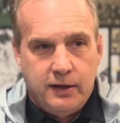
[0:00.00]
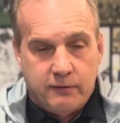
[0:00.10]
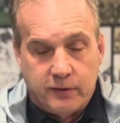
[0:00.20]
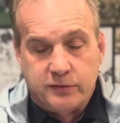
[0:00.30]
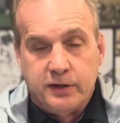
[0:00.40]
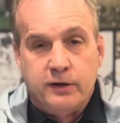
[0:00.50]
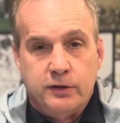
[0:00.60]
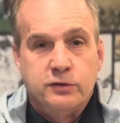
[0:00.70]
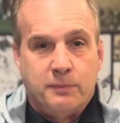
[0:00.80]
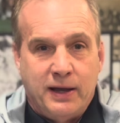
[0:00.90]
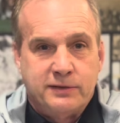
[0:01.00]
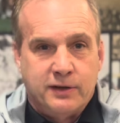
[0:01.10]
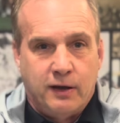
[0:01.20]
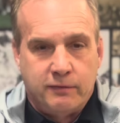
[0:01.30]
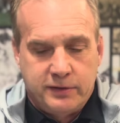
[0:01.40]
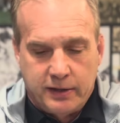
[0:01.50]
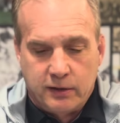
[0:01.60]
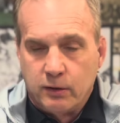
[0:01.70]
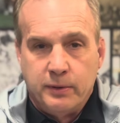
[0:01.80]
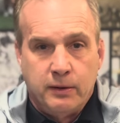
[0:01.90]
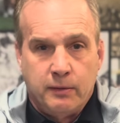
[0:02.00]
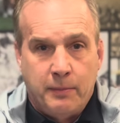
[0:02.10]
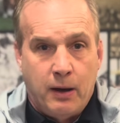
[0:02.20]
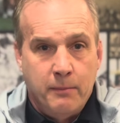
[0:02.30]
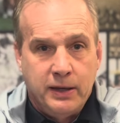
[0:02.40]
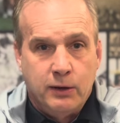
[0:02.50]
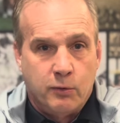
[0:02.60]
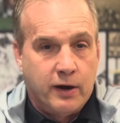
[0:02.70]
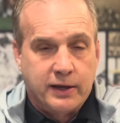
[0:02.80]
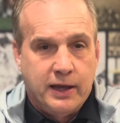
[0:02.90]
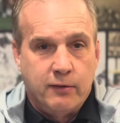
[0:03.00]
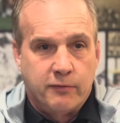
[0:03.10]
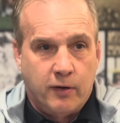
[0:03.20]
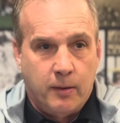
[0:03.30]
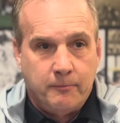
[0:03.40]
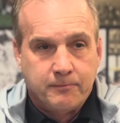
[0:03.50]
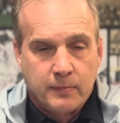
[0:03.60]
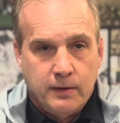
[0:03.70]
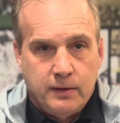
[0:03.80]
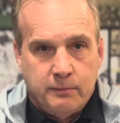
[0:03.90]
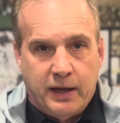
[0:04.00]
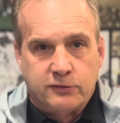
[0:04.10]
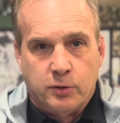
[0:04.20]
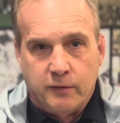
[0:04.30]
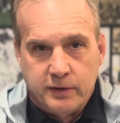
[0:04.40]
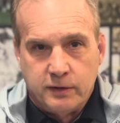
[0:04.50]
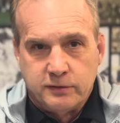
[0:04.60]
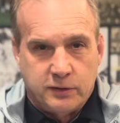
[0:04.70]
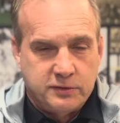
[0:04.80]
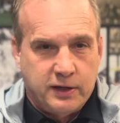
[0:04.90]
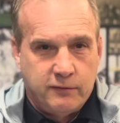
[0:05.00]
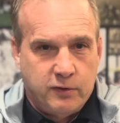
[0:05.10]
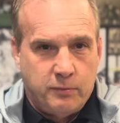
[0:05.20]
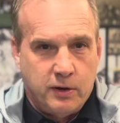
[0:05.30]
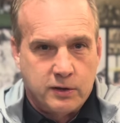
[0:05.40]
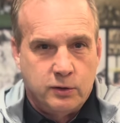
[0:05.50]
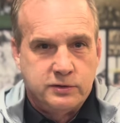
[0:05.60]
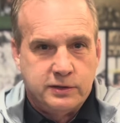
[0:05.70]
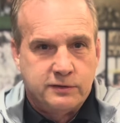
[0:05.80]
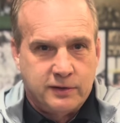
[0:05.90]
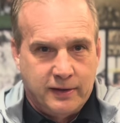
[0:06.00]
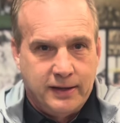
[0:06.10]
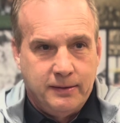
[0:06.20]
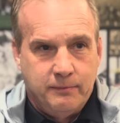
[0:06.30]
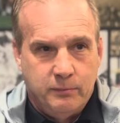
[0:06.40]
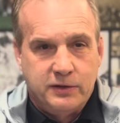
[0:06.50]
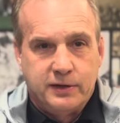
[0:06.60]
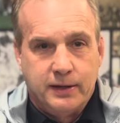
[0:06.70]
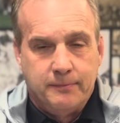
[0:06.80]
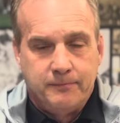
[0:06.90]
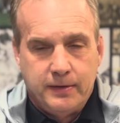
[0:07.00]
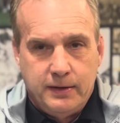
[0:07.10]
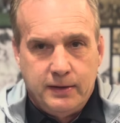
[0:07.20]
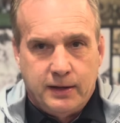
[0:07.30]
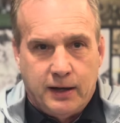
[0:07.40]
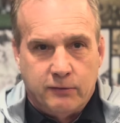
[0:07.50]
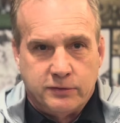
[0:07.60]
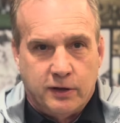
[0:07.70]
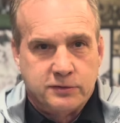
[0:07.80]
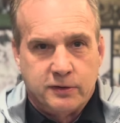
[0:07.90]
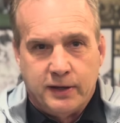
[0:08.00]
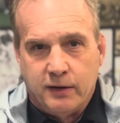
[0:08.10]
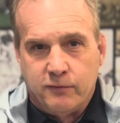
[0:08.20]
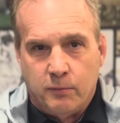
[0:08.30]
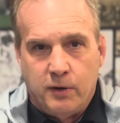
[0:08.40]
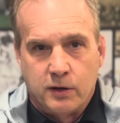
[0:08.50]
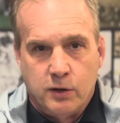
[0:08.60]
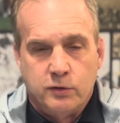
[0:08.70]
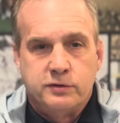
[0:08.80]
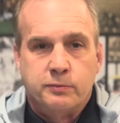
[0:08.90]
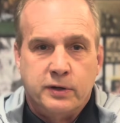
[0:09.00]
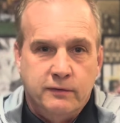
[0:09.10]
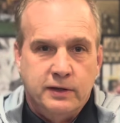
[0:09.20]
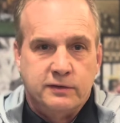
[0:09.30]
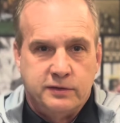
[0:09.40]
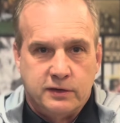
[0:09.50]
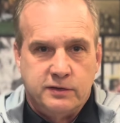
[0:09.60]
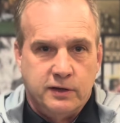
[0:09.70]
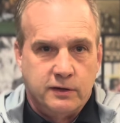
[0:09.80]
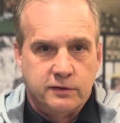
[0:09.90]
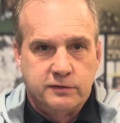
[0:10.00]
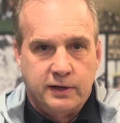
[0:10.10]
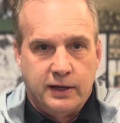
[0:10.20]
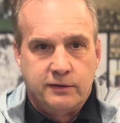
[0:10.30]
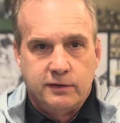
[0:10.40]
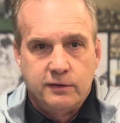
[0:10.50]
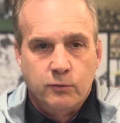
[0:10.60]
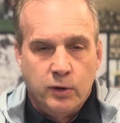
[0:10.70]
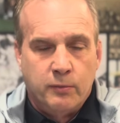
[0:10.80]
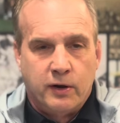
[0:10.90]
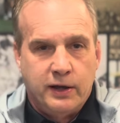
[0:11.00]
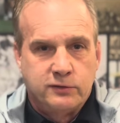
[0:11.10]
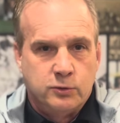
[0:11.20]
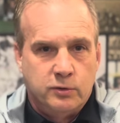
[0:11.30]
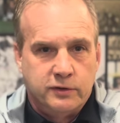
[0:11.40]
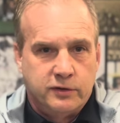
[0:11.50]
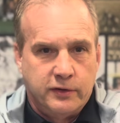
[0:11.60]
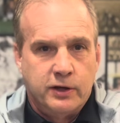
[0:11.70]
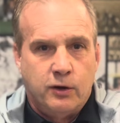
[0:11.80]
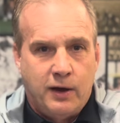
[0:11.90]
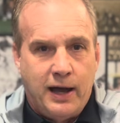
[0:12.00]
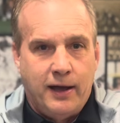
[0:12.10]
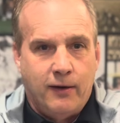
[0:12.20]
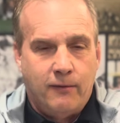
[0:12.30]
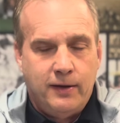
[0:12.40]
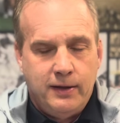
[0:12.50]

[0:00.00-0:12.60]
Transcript: First, introduce myself, tell you a little bit about me and where I came from. Past 12 years, I was a head football coach at Saline, Michigan. I was also the head football coach the previous six years at Whitmer High School in Toledo, Ohio.